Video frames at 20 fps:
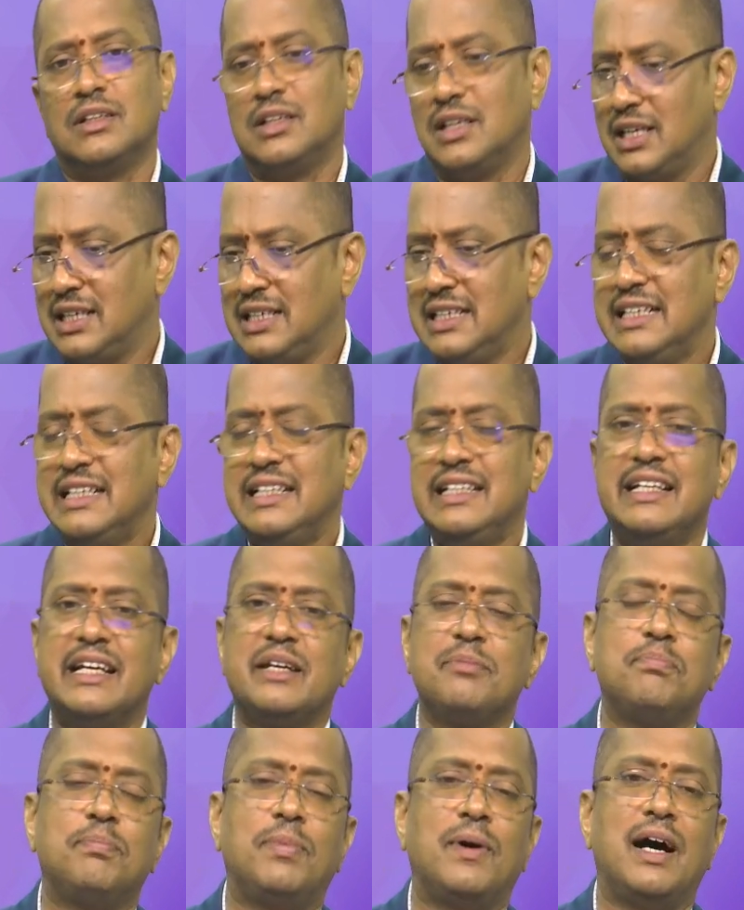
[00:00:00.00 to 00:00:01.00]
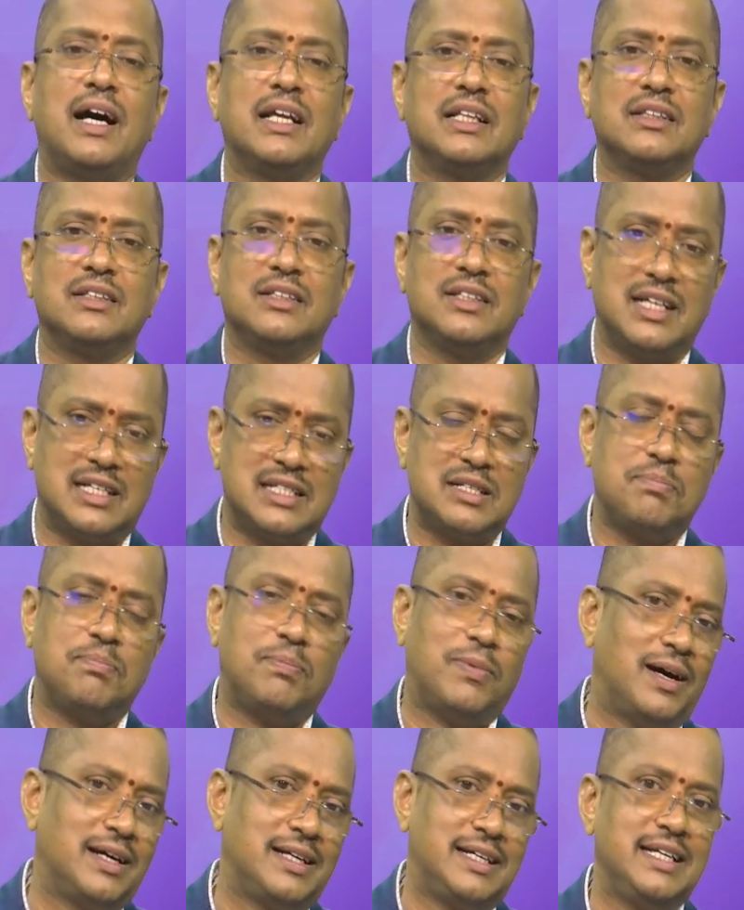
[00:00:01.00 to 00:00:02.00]
a linear path as a
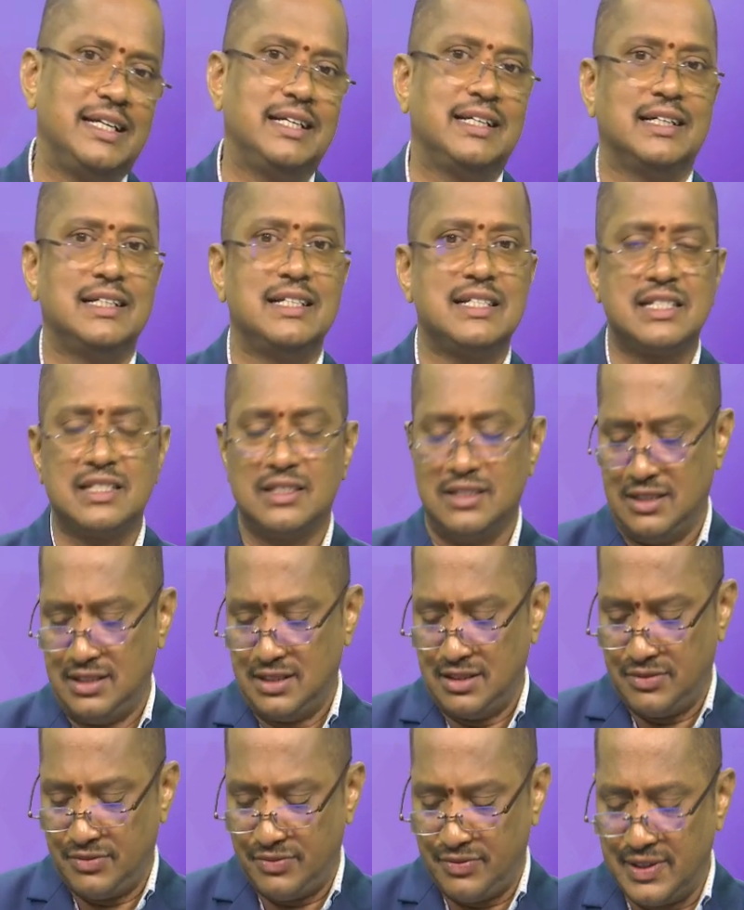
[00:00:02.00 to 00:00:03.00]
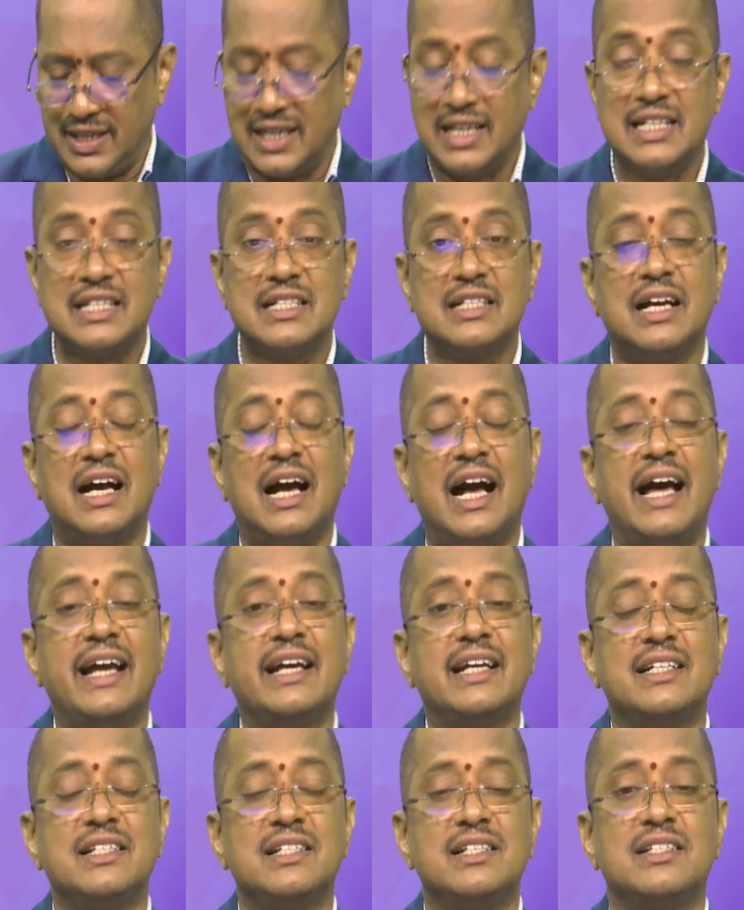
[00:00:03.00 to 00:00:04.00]
particles, whereas the
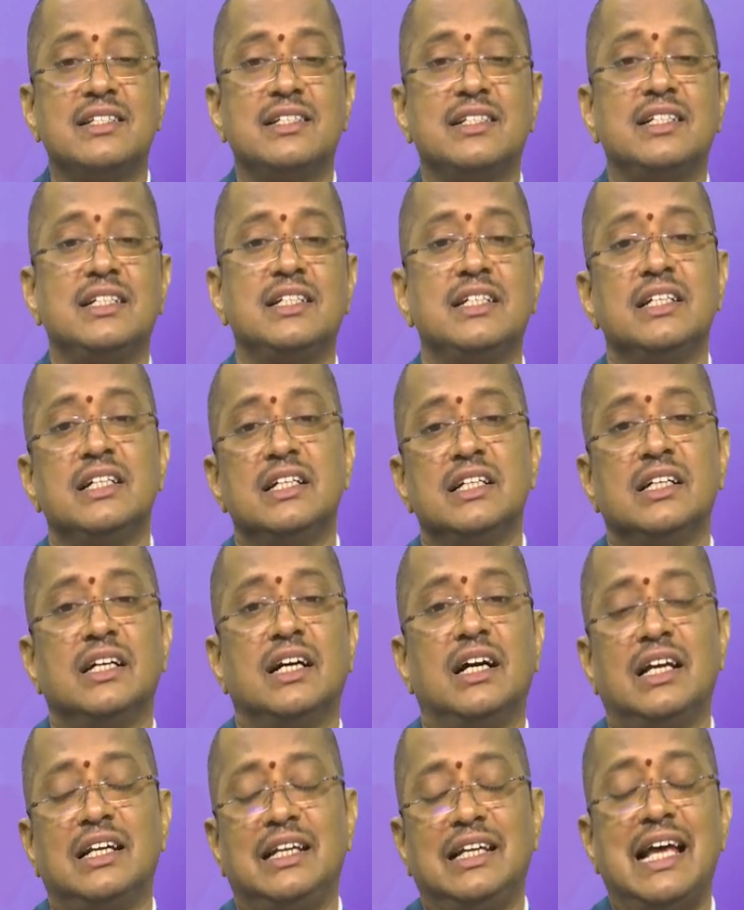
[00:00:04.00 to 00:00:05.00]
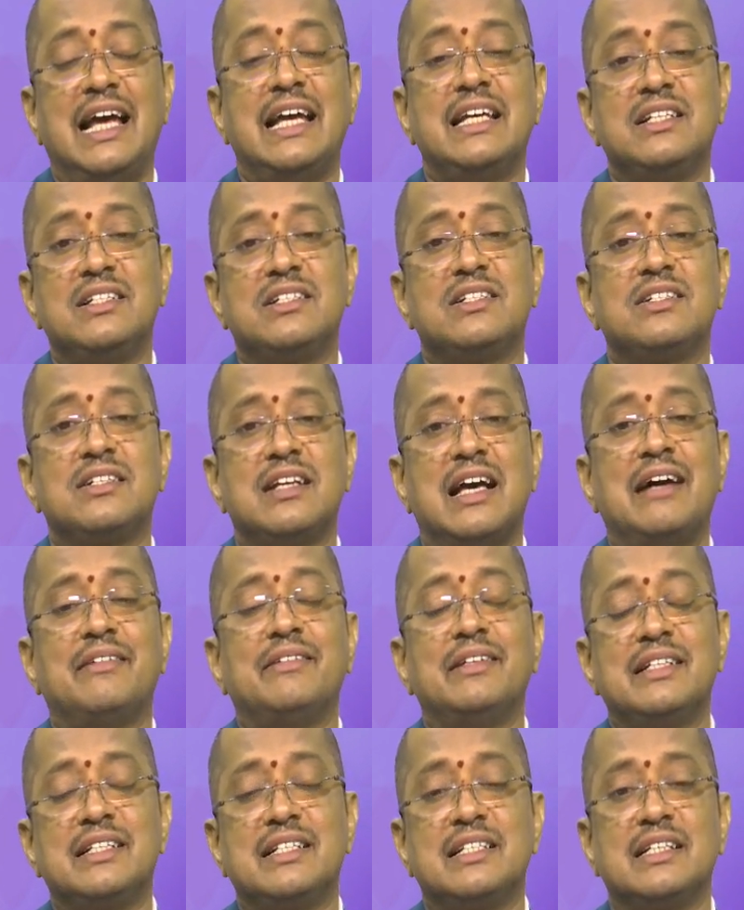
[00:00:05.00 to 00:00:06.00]
Huygens theory, light
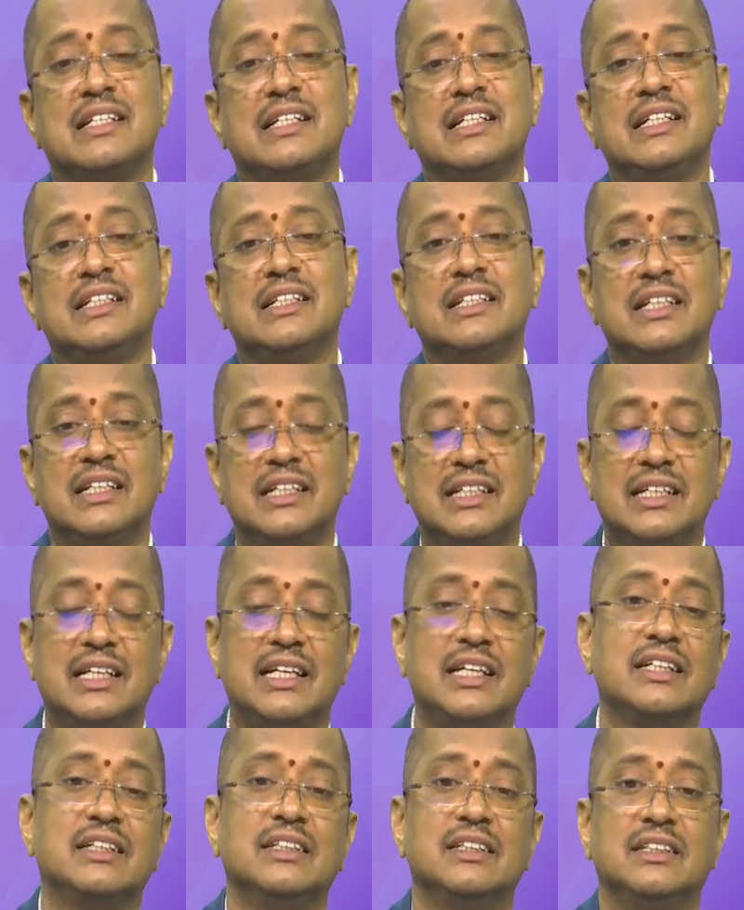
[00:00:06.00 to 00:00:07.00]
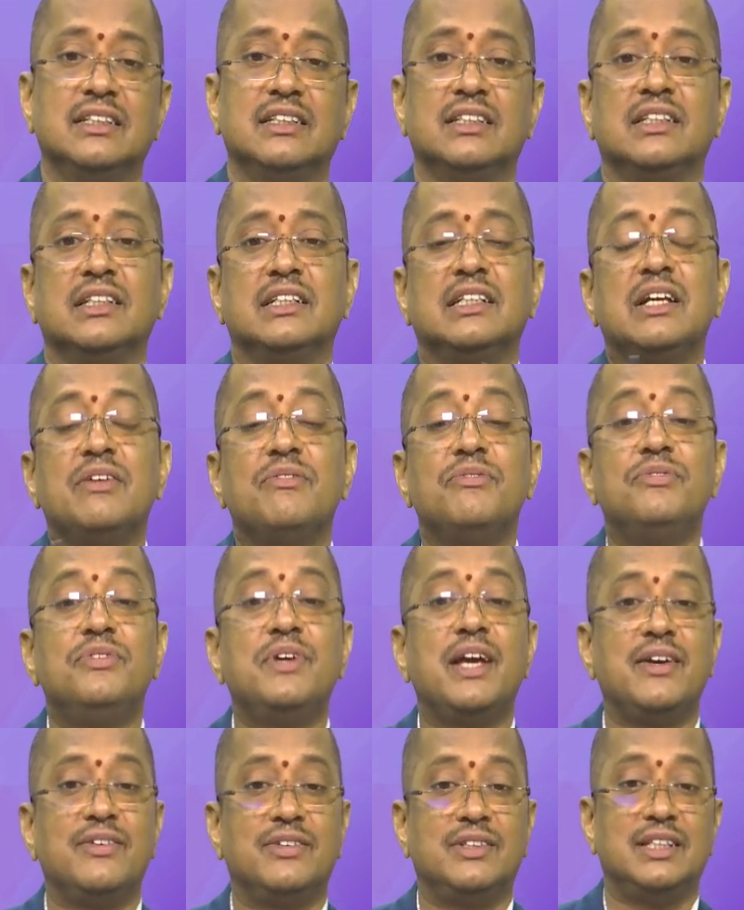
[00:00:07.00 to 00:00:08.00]
travels in a
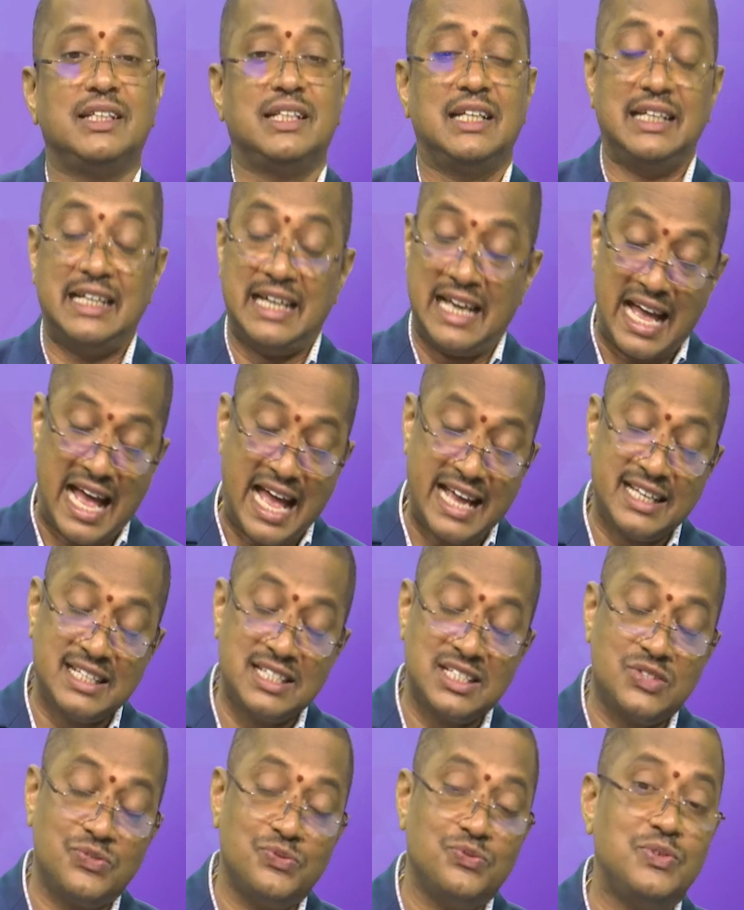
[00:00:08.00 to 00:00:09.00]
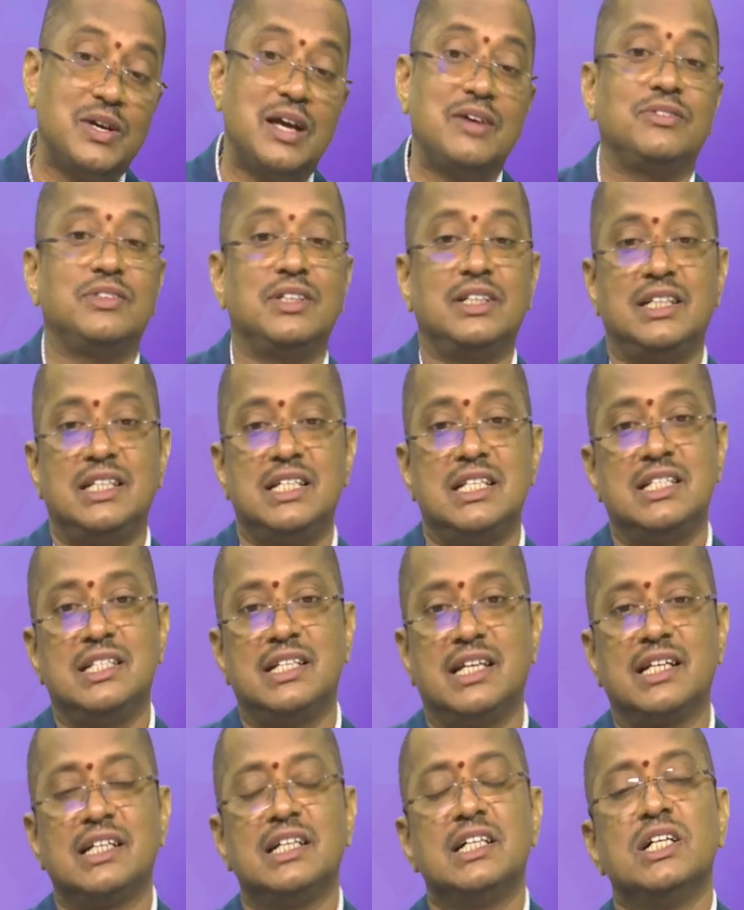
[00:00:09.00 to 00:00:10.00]
wave theory. Huygens wave theory is
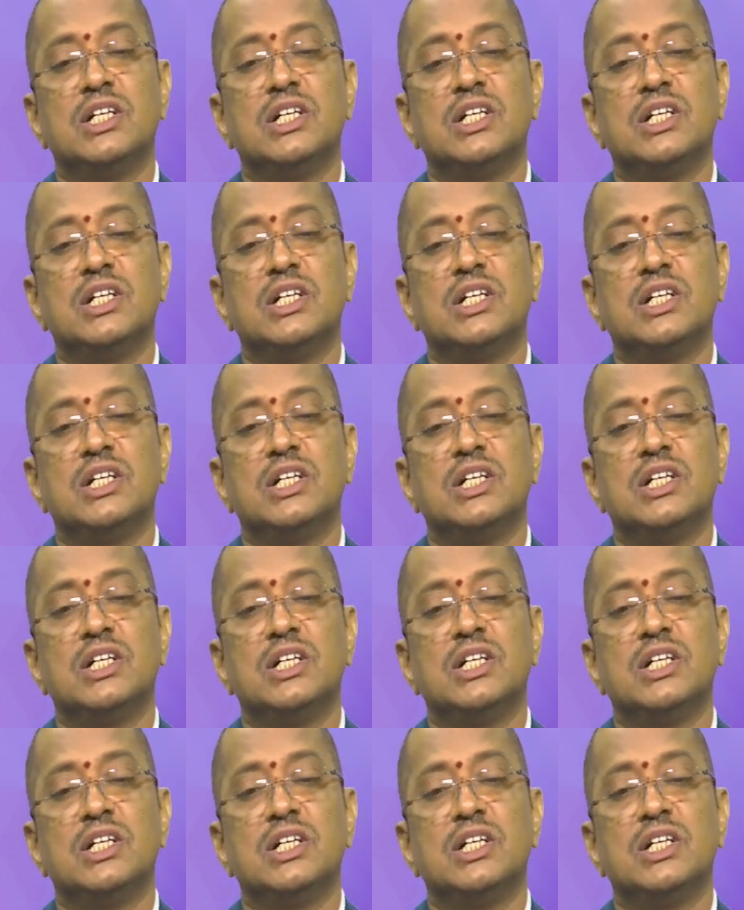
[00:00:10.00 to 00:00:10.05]
there.